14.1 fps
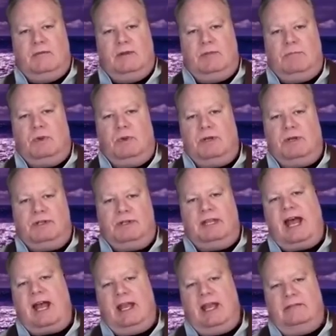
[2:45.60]
When a bird is
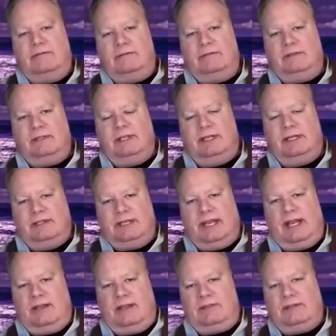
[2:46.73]
alive, it eats
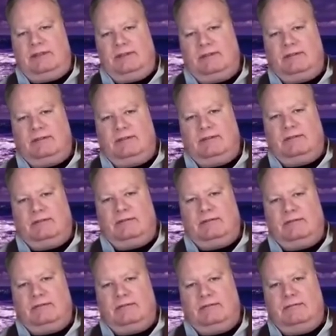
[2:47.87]
ants.
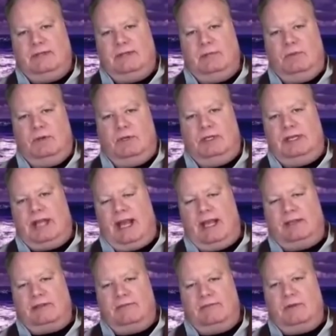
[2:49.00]
When the bird
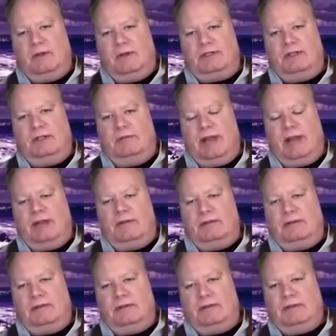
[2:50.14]
dies and falls to the
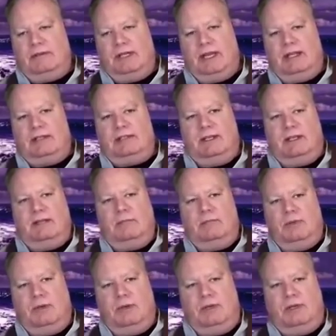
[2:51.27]
ground, the ants eat the
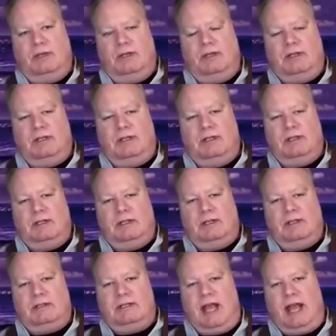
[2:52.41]
bird.
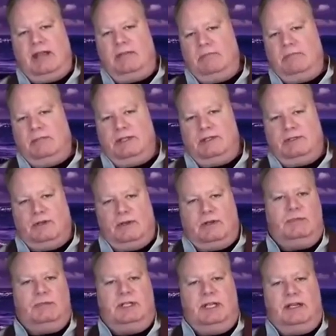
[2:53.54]
Time and
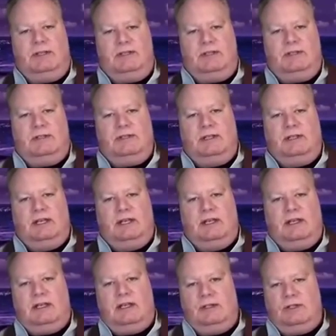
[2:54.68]
circumstances
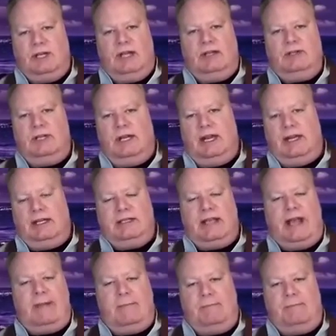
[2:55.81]
can change at any
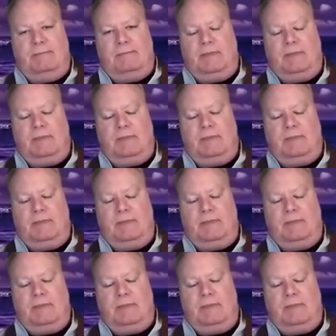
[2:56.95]
time.